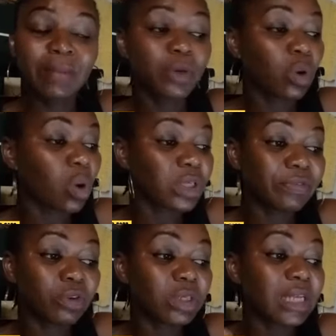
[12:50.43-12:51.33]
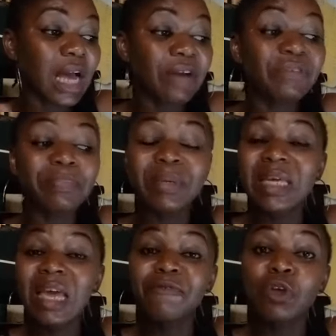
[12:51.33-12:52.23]
because if it doesn't have a
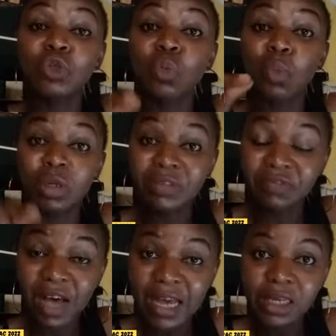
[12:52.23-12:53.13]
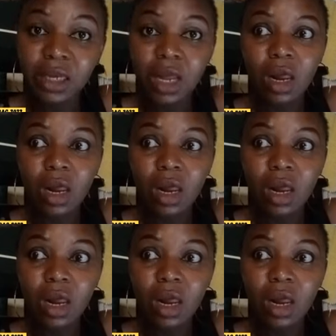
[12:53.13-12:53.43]
behavior to modify,